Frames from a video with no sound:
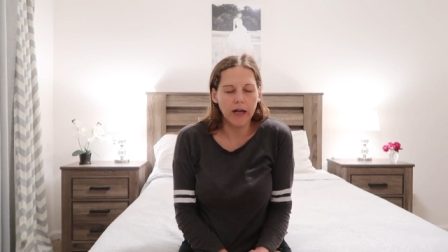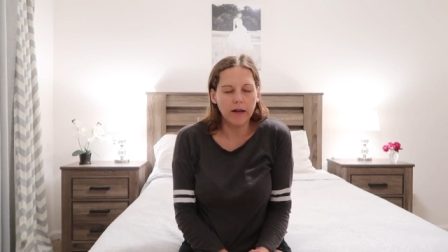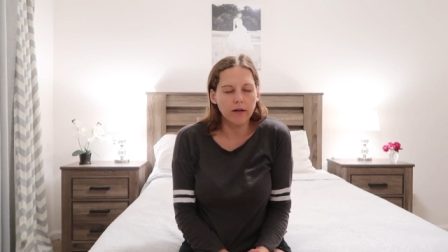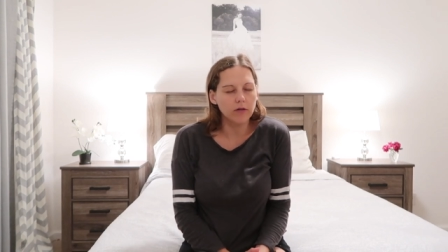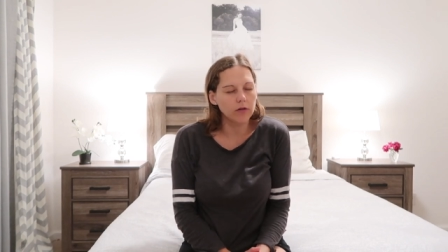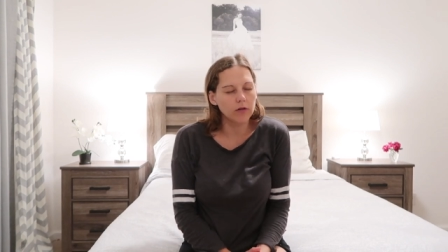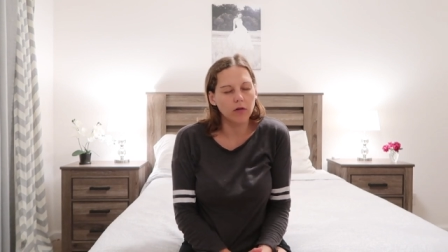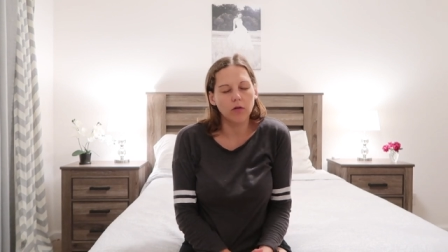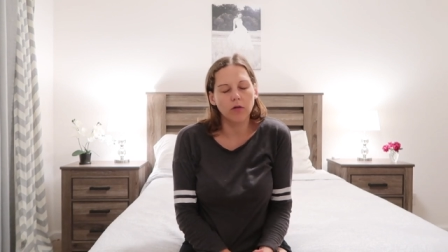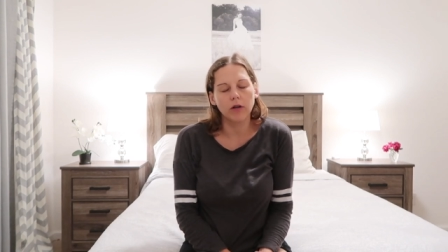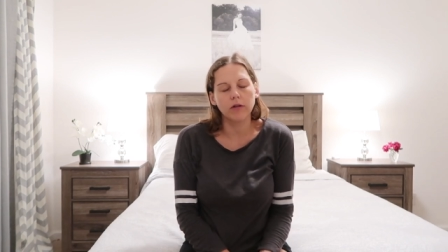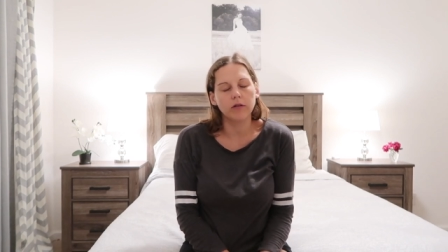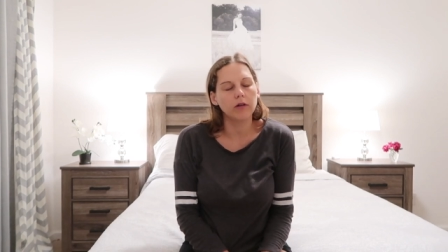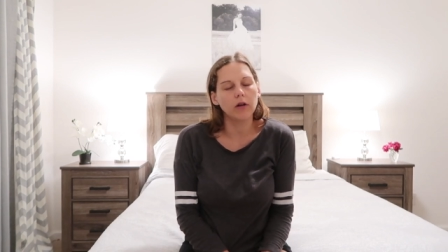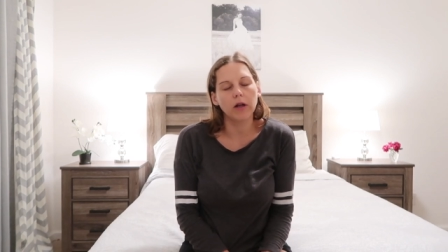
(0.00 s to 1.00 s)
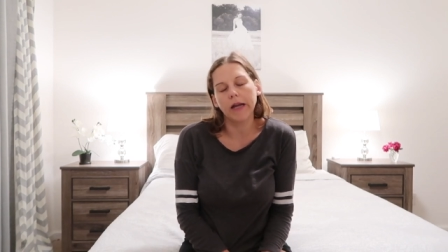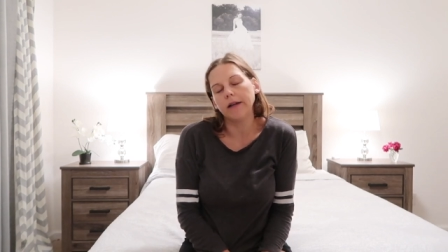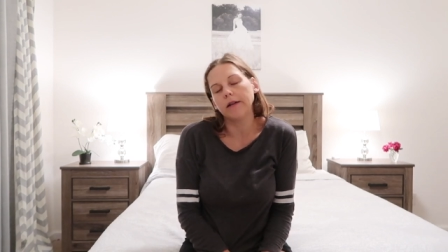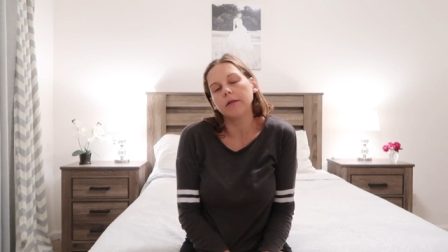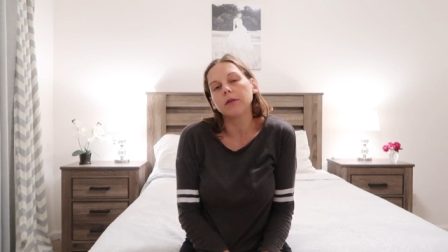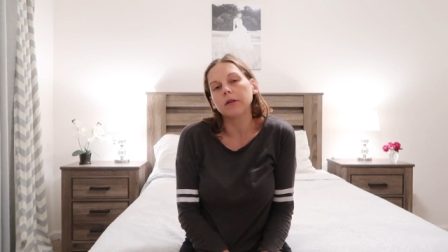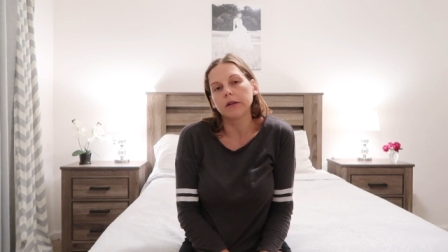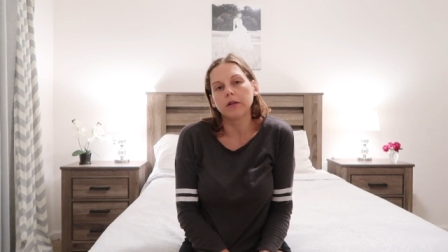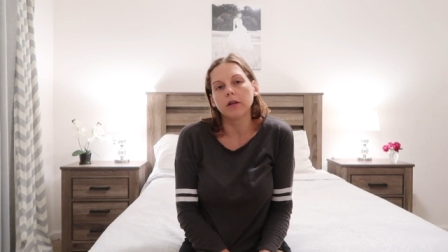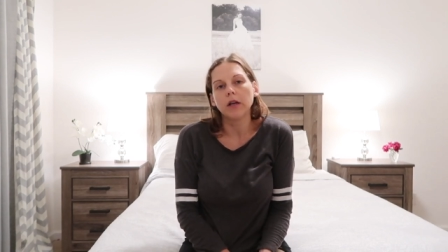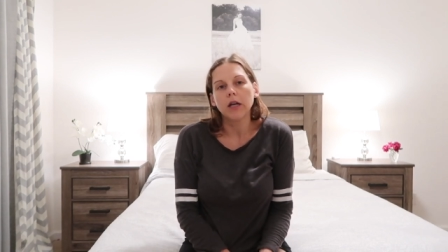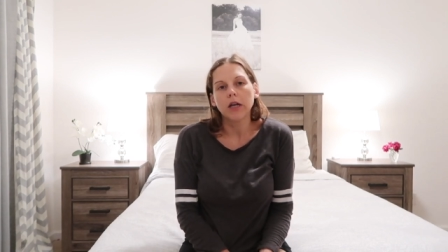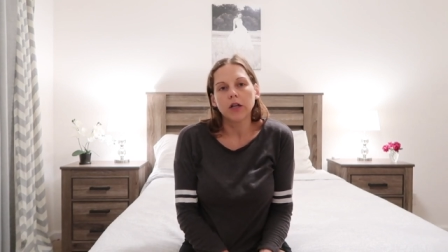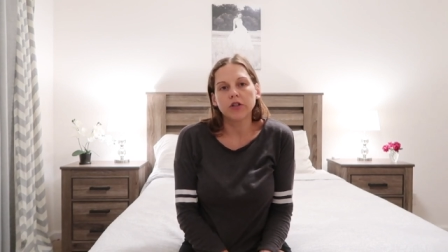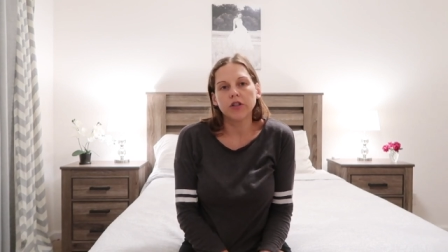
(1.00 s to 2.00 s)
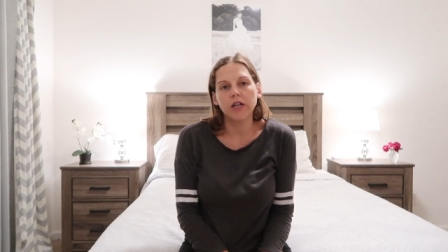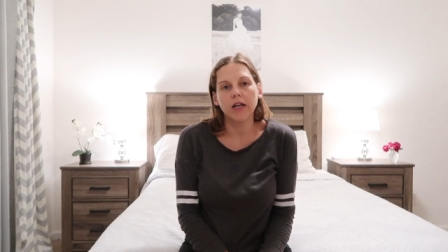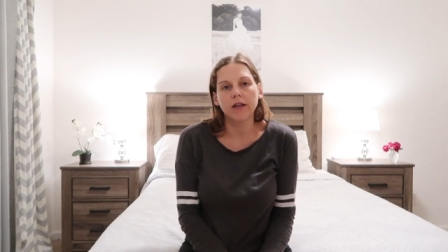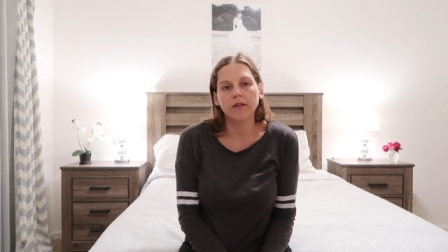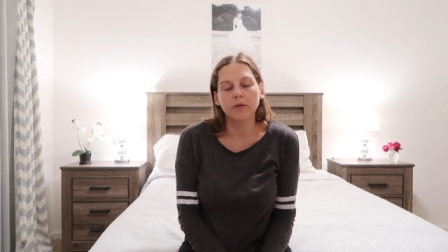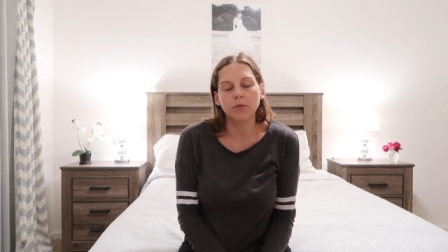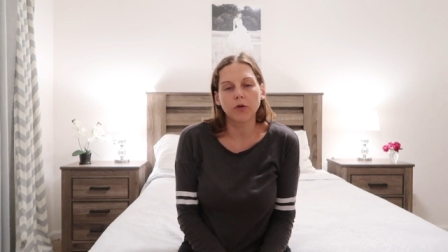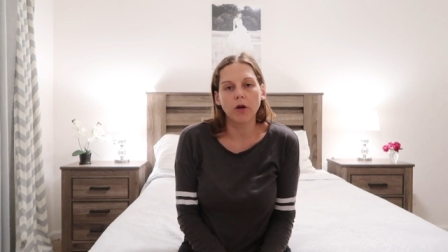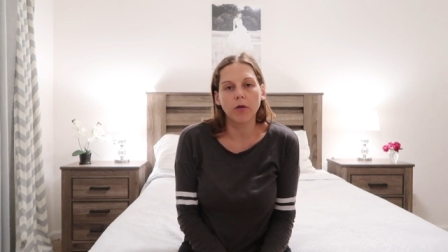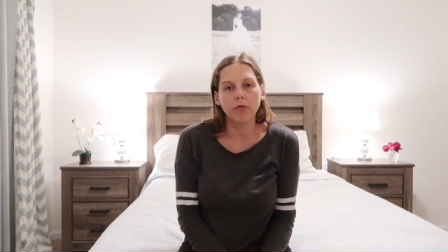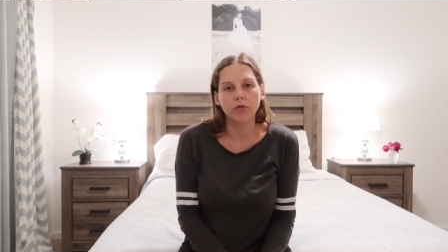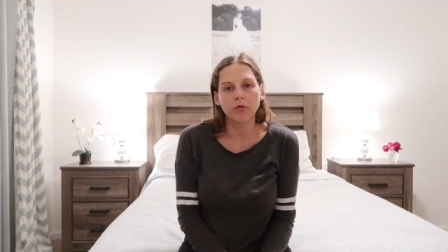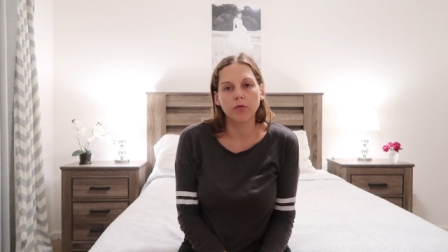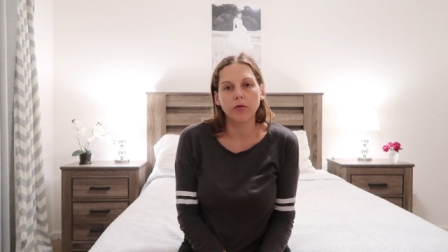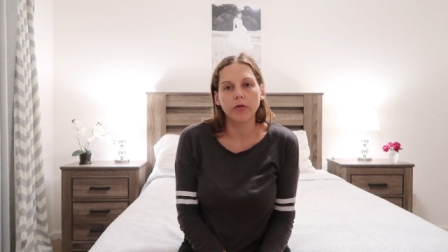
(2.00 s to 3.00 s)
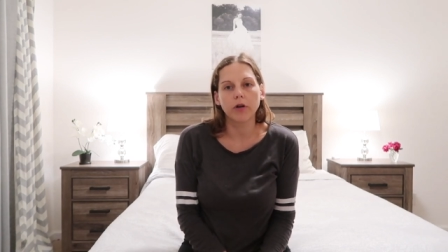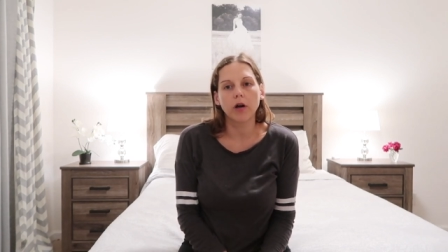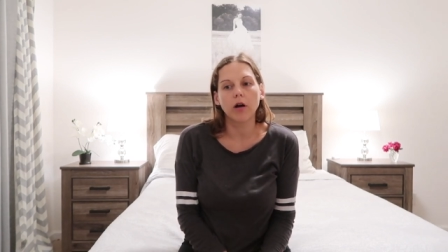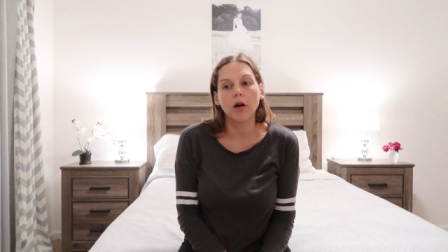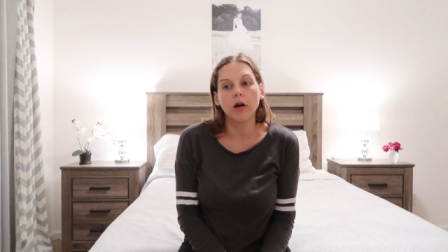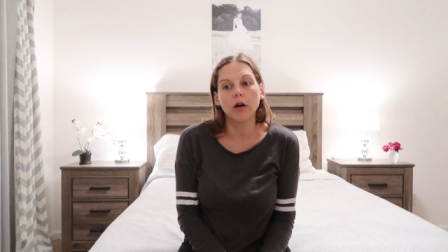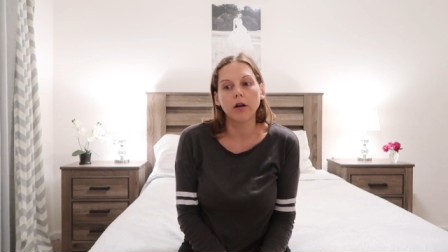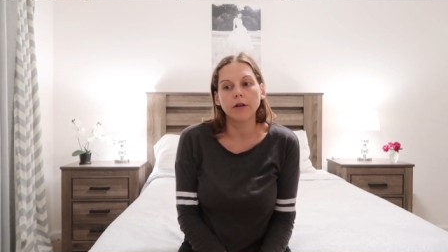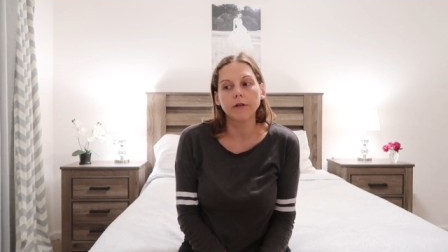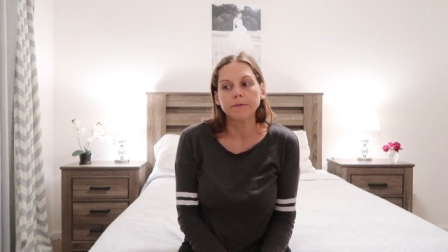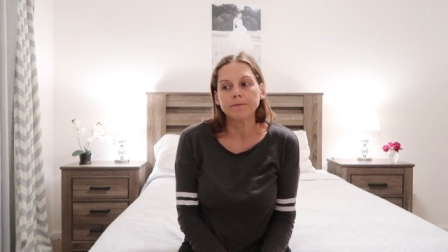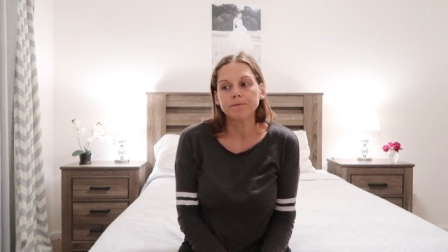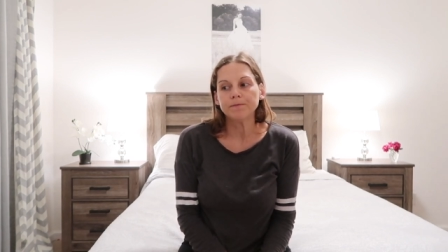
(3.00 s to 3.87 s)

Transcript: I don't know. It, and she had some problems with the heart